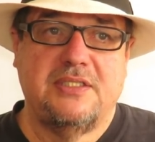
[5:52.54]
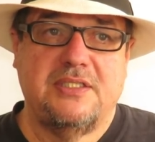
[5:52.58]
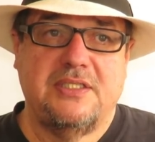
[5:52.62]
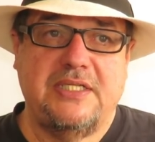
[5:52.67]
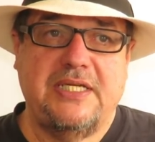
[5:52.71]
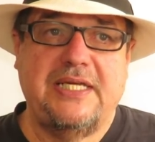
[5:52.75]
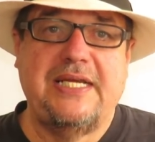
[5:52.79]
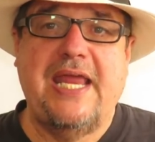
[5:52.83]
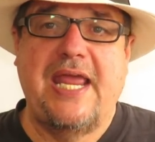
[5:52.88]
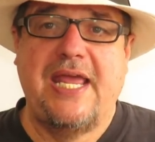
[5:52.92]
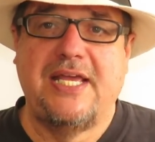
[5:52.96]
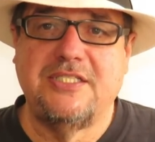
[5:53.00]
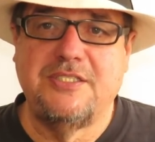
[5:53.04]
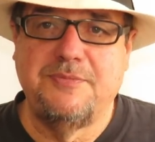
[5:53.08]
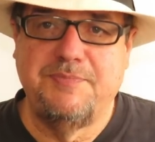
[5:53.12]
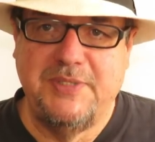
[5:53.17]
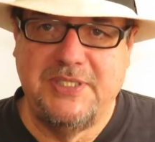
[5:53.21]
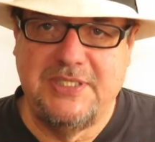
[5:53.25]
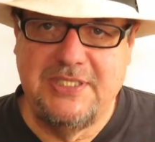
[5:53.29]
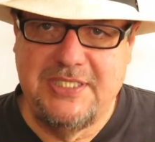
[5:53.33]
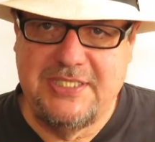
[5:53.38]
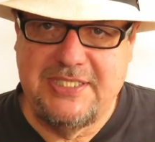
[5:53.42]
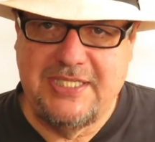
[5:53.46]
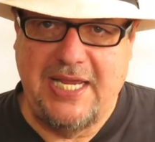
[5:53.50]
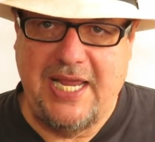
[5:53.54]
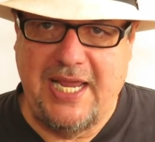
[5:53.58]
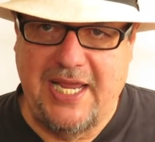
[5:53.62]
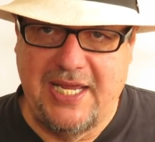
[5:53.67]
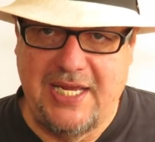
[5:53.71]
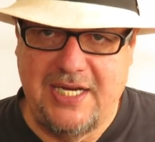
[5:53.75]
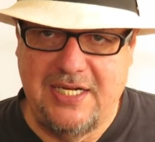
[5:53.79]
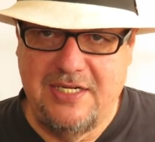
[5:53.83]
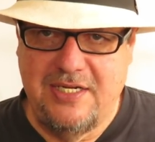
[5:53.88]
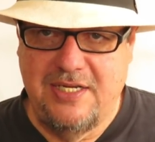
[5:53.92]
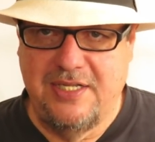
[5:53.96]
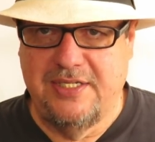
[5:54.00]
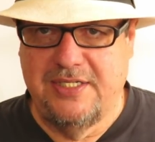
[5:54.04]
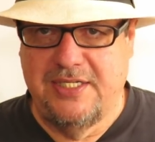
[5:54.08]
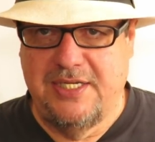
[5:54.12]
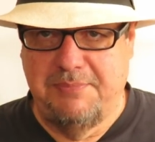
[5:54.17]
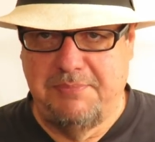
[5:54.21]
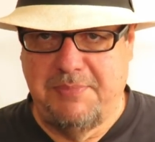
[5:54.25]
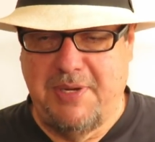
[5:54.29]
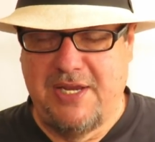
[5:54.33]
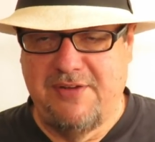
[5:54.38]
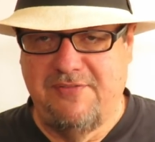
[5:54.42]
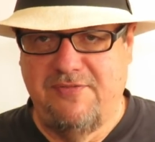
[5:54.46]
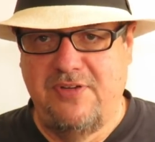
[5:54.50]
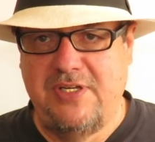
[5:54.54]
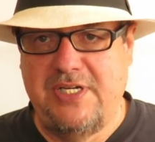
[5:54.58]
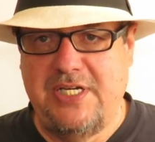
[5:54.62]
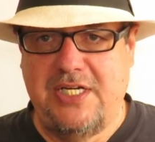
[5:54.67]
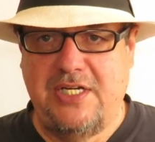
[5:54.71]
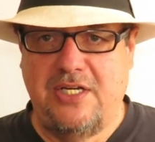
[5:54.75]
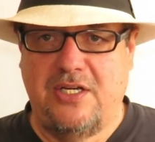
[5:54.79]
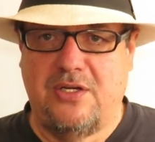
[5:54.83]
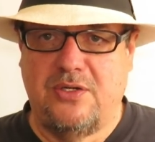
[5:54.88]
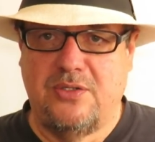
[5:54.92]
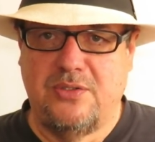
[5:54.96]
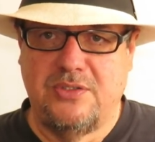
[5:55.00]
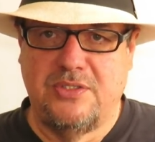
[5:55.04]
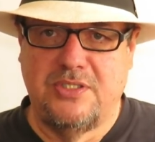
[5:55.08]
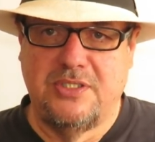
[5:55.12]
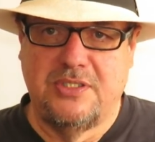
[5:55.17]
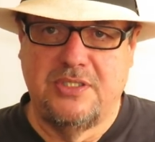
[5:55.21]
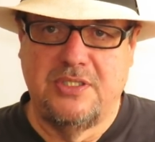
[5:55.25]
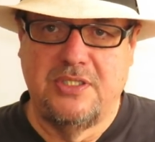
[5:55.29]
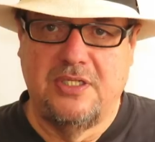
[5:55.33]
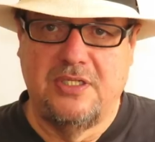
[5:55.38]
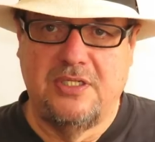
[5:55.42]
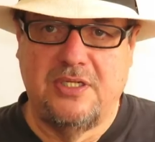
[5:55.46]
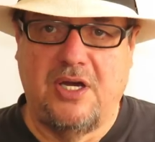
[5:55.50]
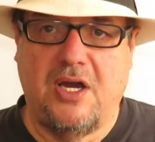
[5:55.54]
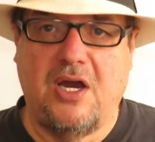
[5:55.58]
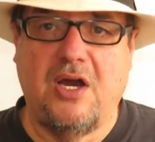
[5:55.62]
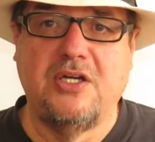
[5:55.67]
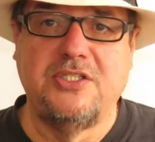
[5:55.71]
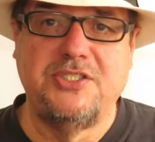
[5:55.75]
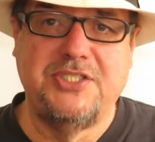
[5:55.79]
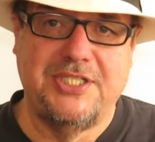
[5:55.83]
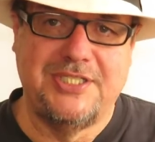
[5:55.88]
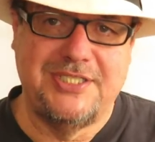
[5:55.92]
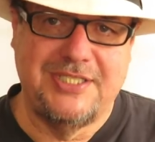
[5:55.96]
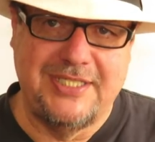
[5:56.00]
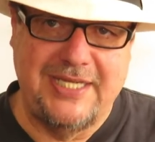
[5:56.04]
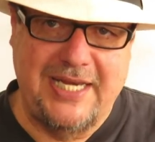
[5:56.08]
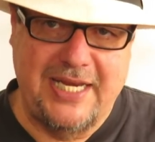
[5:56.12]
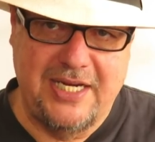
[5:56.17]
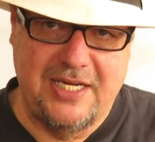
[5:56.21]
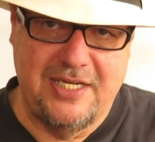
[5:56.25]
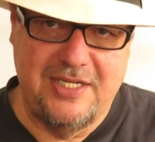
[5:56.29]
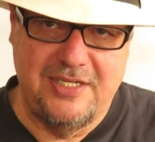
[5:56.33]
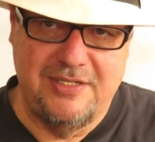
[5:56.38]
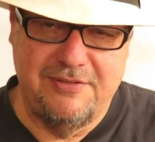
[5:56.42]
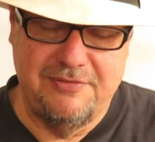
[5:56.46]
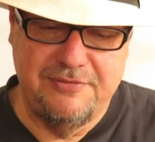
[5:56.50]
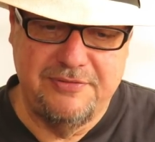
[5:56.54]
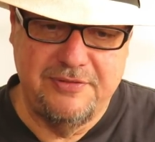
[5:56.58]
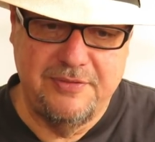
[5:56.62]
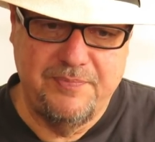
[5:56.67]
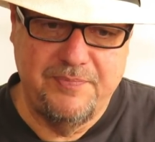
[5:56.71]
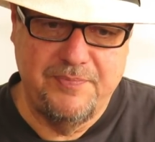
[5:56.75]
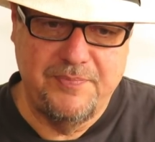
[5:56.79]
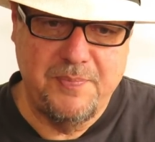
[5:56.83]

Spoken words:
it has been said that my videos are just negative.